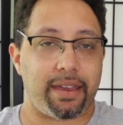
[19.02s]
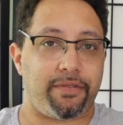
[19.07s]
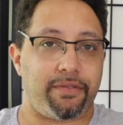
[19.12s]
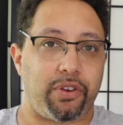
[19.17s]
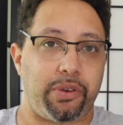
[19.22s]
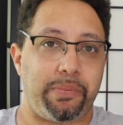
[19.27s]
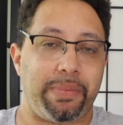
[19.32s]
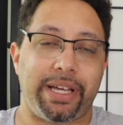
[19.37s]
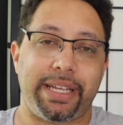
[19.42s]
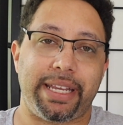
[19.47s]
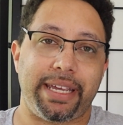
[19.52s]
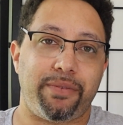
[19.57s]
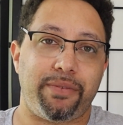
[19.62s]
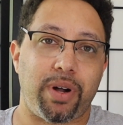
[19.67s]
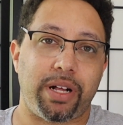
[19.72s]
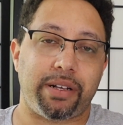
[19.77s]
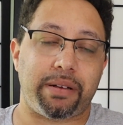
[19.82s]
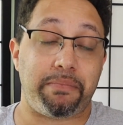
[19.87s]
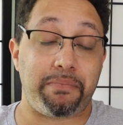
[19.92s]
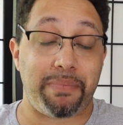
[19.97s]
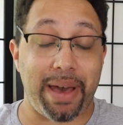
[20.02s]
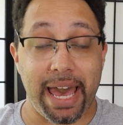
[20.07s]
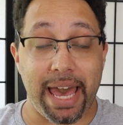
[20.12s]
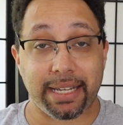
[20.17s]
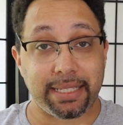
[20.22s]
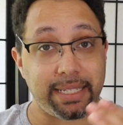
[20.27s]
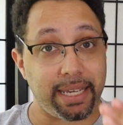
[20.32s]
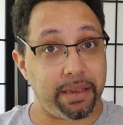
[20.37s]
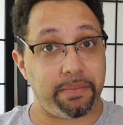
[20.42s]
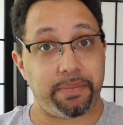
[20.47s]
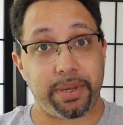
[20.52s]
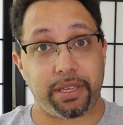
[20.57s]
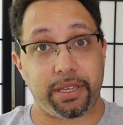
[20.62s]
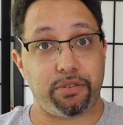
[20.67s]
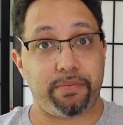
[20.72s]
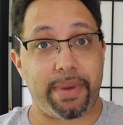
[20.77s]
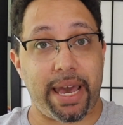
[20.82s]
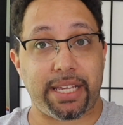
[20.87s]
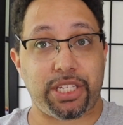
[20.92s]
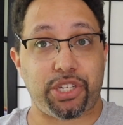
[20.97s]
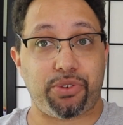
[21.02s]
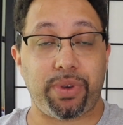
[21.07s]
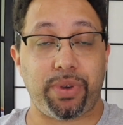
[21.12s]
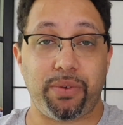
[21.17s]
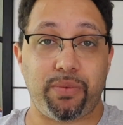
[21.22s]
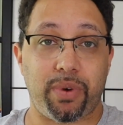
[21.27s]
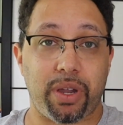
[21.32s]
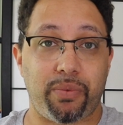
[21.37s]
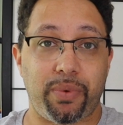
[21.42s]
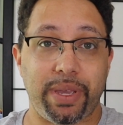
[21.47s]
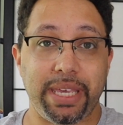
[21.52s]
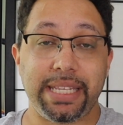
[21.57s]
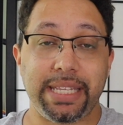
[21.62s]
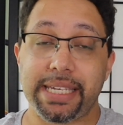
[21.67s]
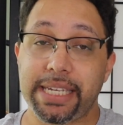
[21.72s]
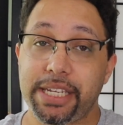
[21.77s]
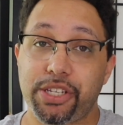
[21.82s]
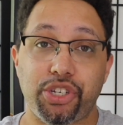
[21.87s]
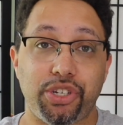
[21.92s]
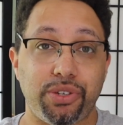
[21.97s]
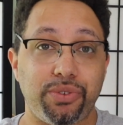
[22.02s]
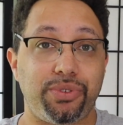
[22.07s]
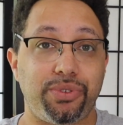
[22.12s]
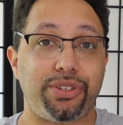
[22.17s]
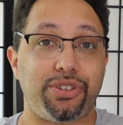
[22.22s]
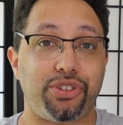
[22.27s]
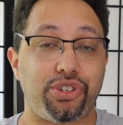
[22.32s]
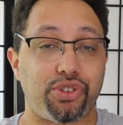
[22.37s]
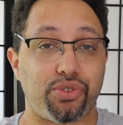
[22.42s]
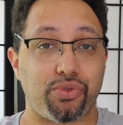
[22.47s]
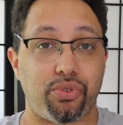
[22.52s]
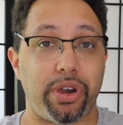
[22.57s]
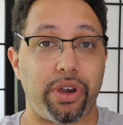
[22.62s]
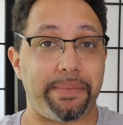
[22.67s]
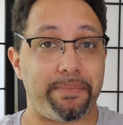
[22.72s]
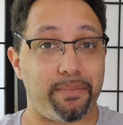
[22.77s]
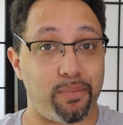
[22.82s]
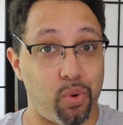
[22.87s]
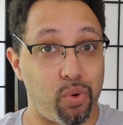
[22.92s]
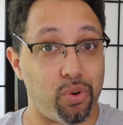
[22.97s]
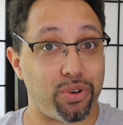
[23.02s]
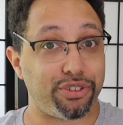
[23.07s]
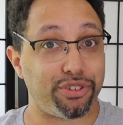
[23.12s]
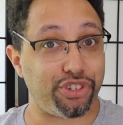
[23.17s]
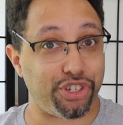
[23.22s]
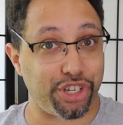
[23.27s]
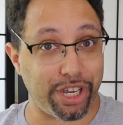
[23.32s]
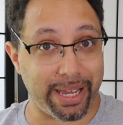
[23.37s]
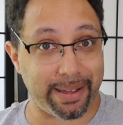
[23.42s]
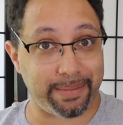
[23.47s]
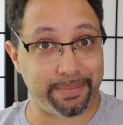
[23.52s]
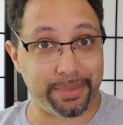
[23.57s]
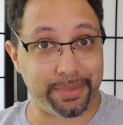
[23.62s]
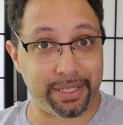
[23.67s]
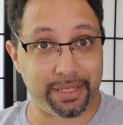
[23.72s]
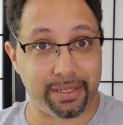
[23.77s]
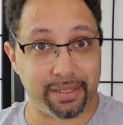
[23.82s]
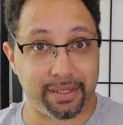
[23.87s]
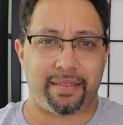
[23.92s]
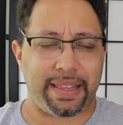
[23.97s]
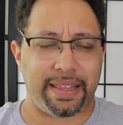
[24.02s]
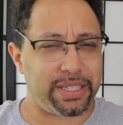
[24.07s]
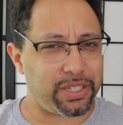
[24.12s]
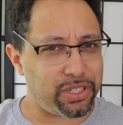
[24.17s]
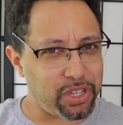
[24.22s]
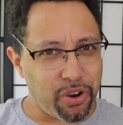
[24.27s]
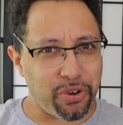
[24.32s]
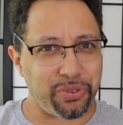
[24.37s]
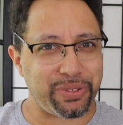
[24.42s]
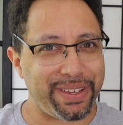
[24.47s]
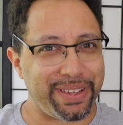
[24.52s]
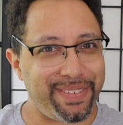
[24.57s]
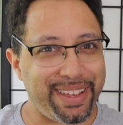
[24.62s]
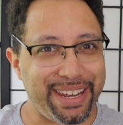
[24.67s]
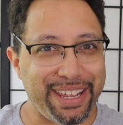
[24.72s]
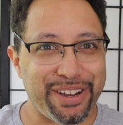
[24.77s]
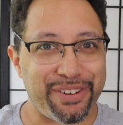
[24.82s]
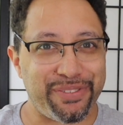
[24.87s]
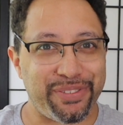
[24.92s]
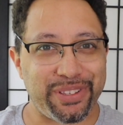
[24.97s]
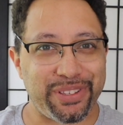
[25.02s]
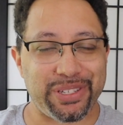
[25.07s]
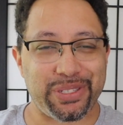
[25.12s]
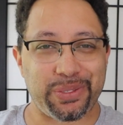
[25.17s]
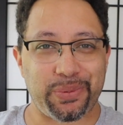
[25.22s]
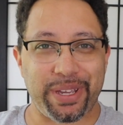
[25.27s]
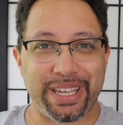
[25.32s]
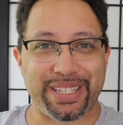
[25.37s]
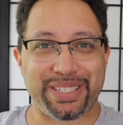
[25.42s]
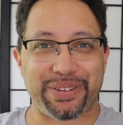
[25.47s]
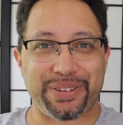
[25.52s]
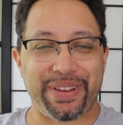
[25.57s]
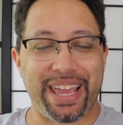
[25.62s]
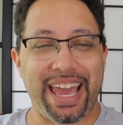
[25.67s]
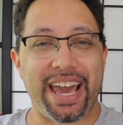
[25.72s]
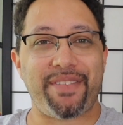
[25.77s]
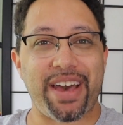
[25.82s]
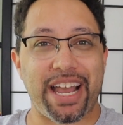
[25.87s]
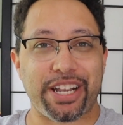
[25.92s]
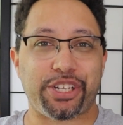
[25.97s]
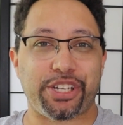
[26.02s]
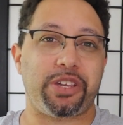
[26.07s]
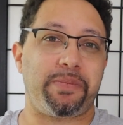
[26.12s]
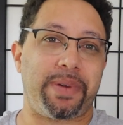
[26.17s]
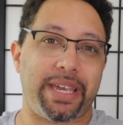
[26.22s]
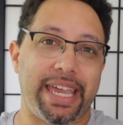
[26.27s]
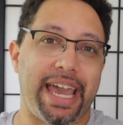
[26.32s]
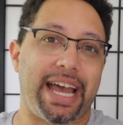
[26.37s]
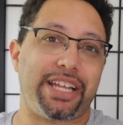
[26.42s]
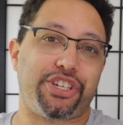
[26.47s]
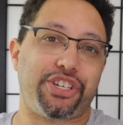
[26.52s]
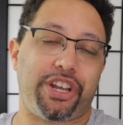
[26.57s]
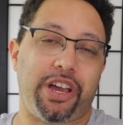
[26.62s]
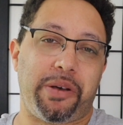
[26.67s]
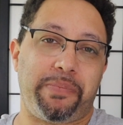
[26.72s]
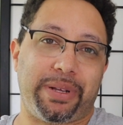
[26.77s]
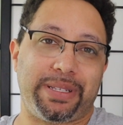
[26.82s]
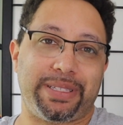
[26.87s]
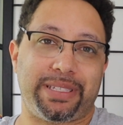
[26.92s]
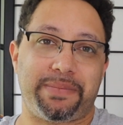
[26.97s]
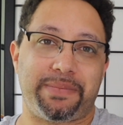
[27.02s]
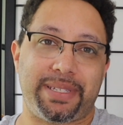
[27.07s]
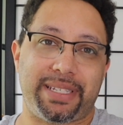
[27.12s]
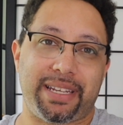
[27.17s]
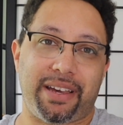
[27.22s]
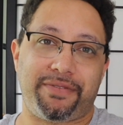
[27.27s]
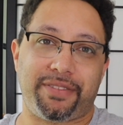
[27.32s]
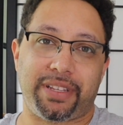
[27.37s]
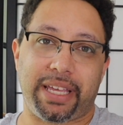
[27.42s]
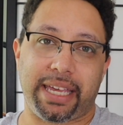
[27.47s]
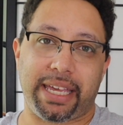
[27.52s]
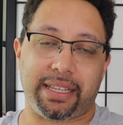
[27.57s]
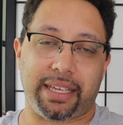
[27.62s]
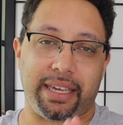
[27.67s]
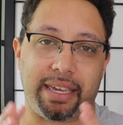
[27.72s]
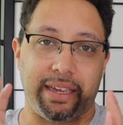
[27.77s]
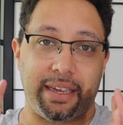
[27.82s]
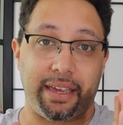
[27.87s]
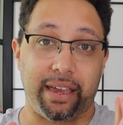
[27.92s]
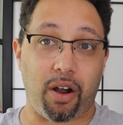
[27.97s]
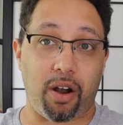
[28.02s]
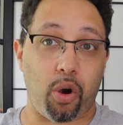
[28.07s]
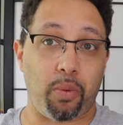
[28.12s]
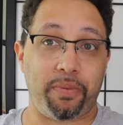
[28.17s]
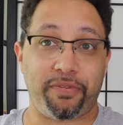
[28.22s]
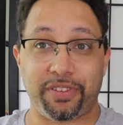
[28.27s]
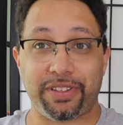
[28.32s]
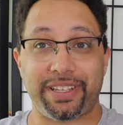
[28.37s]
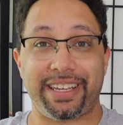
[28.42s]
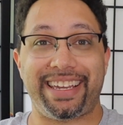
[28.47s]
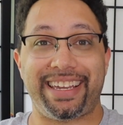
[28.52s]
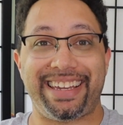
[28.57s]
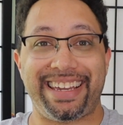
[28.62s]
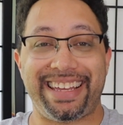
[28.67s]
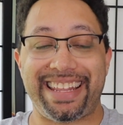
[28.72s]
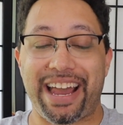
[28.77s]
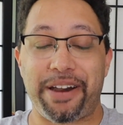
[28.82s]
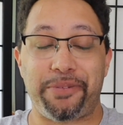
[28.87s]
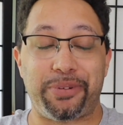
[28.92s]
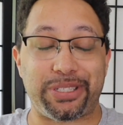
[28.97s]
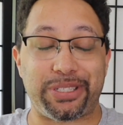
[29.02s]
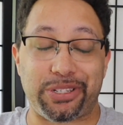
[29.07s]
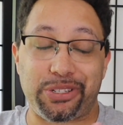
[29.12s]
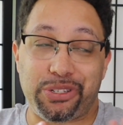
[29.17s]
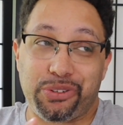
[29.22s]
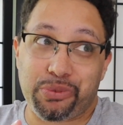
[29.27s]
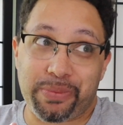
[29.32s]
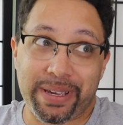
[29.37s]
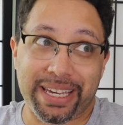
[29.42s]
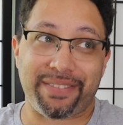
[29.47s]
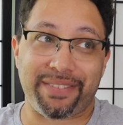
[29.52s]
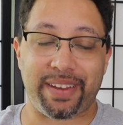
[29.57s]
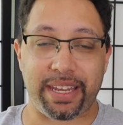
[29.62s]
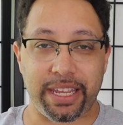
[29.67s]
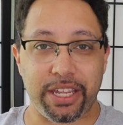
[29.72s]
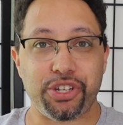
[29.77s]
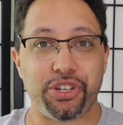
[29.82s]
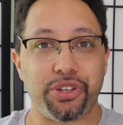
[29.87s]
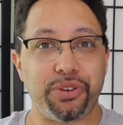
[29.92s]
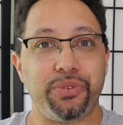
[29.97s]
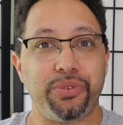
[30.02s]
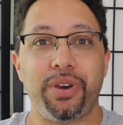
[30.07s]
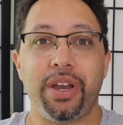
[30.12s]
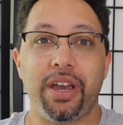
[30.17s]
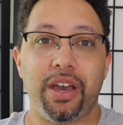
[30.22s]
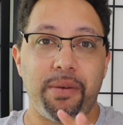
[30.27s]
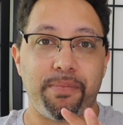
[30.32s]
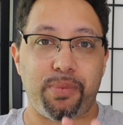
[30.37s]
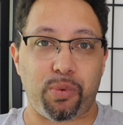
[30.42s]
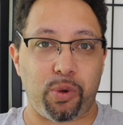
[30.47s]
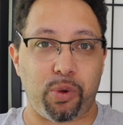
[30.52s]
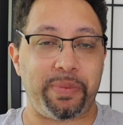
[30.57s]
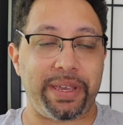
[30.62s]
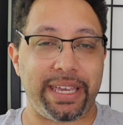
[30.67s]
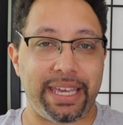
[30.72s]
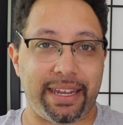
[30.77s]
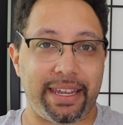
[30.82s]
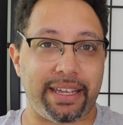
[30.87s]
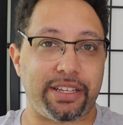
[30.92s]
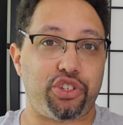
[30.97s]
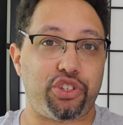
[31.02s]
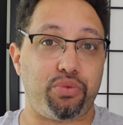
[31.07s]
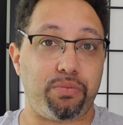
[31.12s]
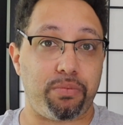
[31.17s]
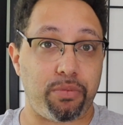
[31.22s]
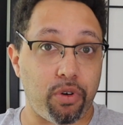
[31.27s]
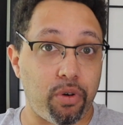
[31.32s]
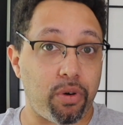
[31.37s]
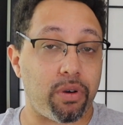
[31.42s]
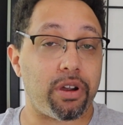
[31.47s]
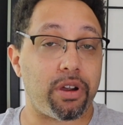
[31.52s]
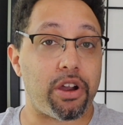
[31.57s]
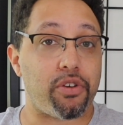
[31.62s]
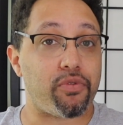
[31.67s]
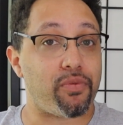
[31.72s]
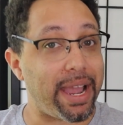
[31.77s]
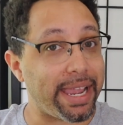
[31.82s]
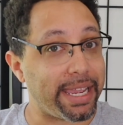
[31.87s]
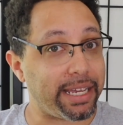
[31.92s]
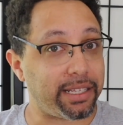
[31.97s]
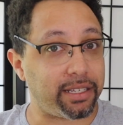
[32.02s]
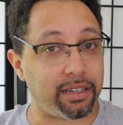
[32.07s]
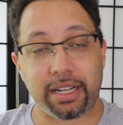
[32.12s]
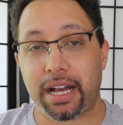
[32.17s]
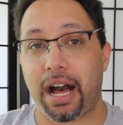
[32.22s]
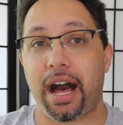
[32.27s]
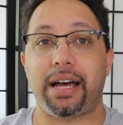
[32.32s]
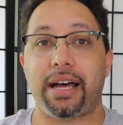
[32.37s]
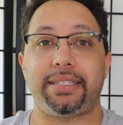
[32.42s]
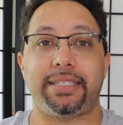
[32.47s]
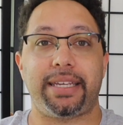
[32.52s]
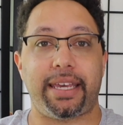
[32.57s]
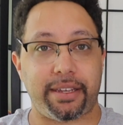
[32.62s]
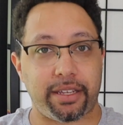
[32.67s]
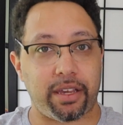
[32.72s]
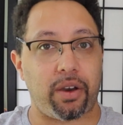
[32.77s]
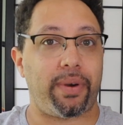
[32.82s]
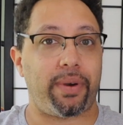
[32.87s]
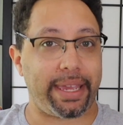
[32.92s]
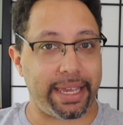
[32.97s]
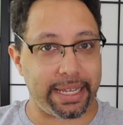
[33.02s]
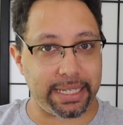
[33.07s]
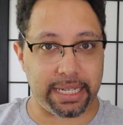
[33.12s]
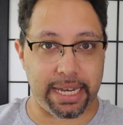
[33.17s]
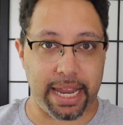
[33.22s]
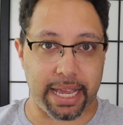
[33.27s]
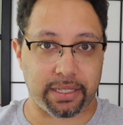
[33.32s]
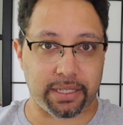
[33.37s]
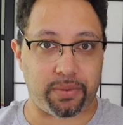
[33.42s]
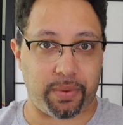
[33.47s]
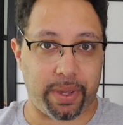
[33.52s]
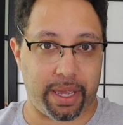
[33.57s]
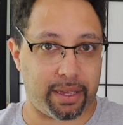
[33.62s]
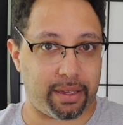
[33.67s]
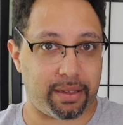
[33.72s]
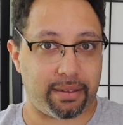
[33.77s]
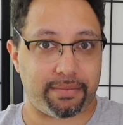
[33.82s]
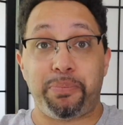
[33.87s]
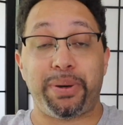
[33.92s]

everybody, welcome back to MPQ Mastery, where we teach you to destroy more gems. This is our only video for this week, so we have actually been catching up on some stuff lately. Hopefully that wasn't too big of an issue, but we'll be getting to more regular content going into next week.